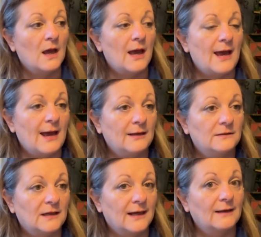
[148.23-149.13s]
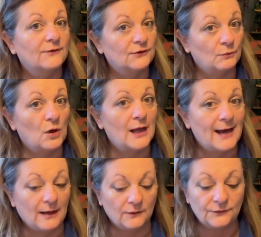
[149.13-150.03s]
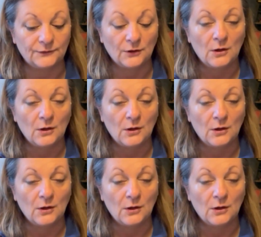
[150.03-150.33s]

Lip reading: and I have a small house.